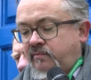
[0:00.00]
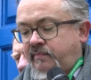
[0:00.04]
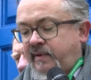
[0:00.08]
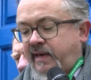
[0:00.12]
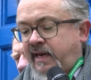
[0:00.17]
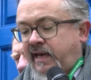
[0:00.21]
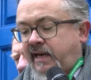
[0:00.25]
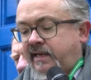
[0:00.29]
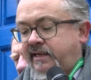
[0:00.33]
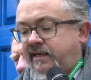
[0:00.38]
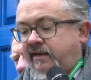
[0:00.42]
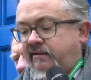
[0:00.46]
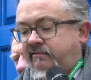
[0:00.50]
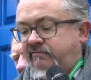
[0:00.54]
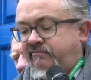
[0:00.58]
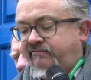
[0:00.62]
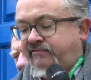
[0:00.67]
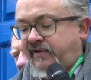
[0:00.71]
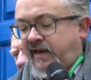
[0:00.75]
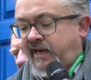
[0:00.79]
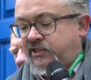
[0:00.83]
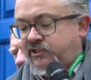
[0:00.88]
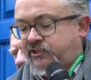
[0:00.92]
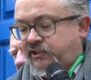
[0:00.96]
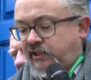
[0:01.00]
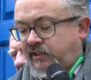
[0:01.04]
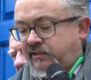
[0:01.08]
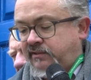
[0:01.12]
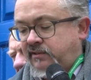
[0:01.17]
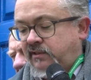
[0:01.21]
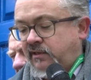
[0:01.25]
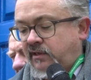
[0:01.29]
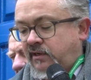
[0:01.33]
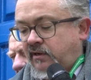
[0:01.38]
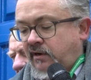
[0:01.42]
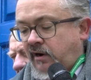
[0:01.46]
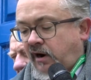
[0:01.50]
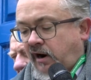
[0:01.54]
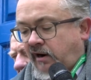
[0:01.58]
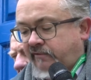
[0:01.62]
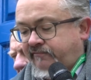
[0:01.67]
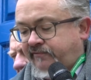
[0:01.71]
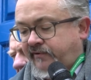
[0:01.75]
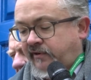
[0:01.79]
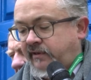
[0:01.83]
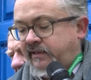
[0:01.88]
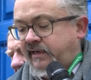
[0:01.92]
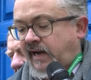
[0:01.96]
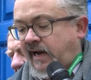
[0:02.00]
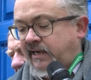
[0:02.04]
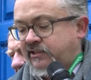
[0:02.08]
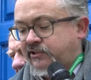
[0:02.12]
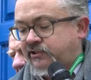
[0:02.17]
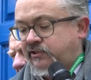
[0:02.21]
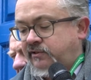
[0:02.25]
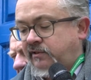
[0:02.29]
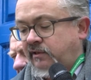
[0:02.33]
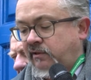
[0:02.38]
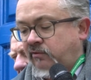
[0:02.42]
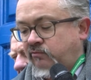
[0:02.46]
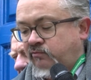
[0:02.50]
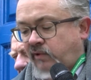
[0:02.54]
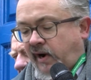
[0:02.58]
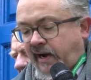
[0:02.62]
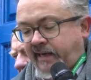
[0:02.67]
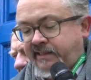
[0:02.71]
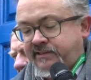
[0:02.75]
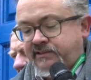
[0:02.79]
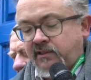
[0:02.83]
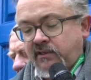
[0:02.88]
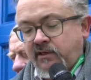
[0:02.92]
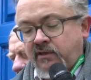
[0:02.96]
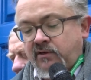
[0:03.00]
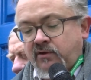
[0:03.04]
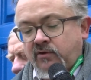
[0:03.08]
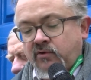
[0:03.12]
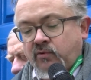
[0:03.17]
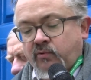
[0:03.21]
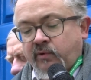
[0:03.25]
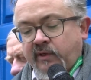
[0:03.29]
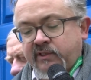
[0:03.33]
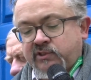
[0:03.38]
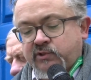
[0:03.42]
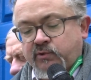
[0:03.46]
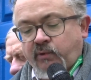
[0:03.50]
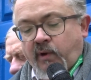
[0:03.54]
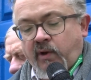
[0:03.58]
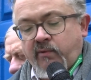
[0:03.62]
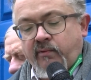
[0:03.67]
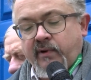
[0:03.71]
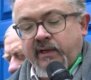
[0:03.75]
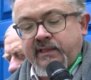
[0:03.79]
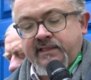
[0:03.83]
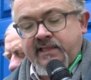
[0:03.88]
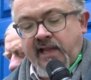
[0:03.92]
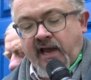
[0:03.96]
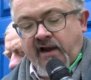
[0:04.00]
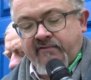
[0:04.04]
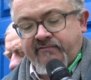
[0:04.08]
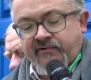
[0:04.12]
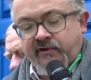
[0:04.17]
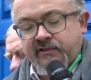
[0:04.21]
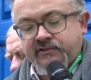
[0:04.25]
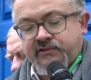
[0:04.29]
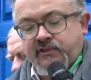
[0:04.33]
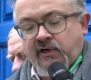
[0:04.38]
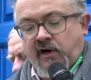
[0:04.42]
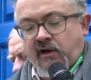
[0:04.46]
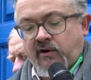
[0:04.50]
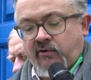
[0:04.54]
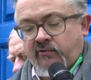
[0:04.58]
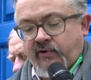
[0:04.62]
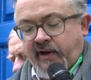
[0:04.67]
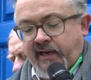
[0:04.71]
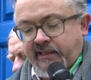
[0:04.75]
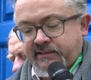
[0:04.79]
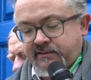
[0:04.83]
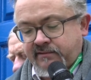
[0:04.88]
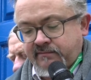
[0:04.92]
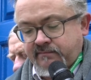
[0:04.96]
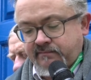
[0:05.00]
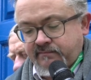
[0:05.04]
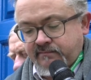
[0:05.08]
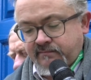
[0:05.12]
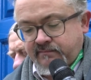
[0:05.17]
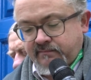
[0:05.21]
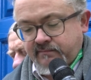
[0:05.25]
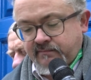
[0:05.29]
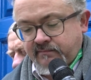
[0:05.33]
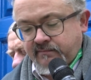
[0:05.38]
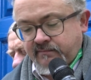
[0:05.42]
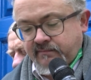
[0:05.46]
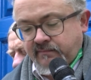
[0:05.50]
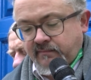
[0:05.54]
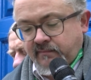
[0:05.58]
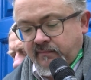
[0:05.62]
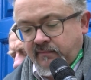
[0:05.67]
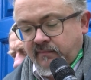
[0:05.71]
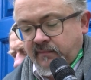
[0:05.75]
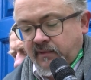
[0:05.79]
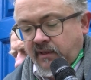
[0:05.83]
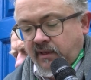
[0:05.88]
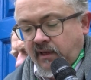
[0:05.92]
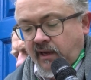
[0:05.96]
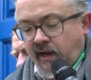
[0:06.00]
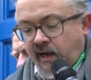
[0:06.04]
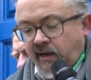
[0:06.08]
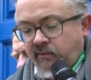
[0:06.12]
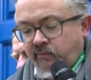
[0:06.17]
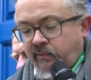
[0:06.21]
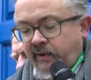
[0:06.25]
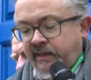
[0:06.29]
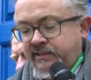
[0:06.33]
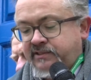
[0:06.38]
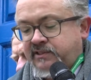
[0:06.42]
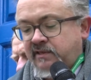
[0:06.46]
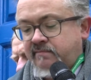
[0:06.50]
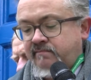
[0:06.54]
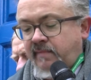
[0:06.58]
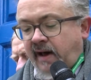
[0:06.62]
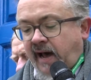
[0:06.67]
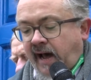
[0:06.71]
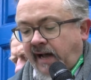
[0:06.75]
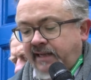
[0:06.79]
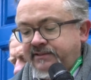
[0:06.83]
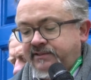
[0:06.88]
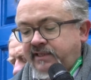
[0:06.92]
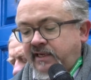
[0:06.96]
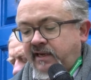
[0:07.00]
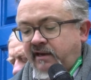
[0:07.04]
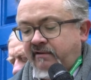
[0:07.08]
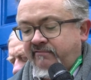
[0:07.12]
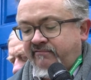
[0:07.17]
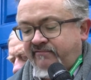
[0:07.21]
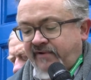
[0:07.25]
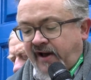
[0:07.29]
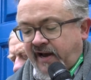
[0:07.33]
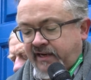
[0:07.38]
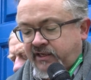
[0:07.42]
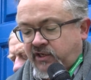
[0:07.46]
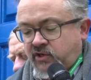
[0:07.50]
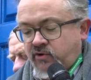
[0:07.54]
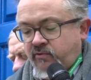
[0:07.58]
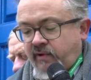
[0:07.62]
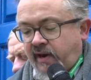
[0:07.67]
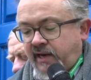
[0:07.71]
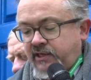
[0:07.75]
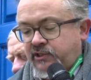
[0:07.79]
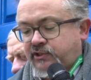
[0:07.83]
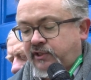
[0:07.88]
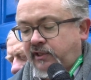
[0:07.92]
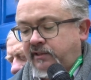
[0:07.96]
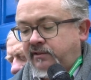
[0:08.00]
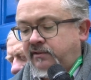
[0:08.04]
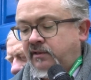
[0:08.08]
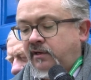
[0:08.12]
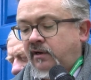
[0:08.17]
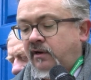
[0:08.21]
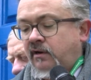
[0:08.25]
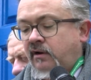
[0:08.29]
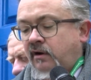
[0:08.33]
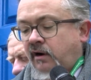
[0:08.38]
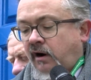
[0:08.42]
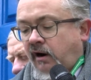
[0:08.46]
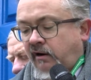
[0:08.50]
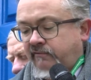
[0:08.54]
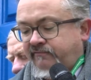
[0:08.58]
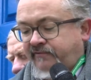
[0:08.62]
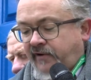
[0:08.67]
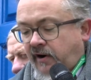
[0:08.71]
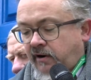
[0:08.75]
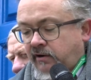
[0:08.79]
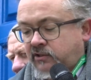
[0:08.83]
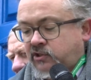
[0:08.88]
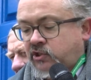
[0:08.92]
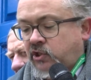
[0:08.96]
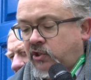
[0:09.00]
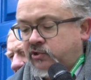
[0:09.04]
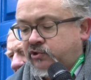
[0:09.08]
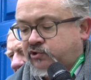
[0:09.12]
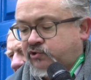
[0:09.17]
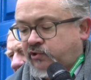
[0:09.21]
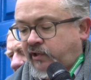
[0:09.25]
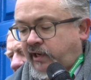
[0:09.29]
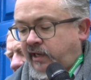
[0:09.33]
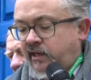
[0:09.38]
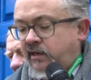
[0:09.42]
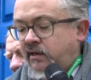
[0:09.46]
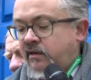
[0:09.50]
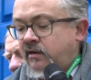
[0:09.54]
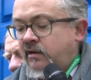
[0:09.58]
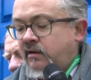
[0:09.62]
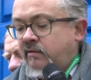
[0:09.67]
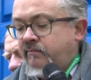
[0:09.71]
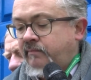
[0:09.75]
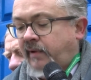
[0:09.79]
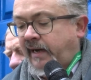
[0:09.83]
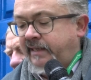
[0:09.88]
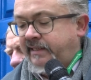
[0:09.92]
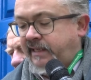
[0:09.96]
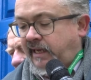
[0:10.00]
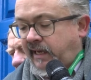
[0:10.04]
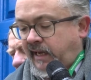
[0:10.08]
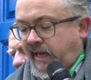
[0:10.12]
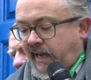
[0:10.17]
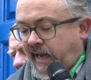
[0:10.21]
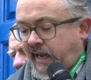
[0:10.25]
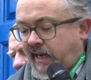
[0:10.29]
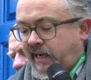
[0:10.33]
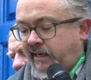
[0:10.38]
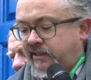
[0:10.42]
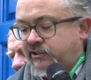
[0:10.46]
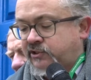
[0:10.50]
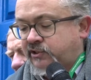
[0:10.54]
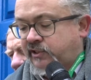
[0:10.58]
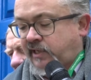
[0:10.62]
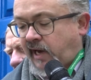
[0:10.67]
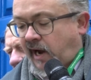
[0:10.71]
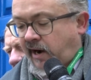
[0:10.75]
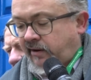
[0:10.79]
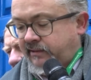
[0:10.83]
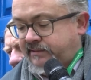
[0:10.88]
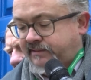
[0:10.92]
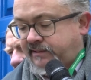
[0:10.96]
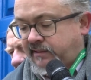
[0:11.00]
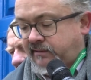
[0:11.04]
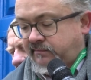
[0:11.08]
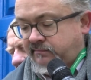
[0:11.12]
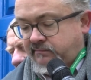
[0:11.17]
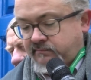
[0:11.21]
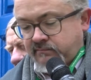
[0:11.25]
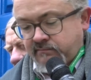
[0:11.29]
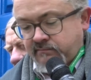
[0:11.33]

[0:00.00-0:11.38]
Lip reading: be an invasion of our national right, which we will never tolerate. And we demand the evacuation of our country by the English garrison.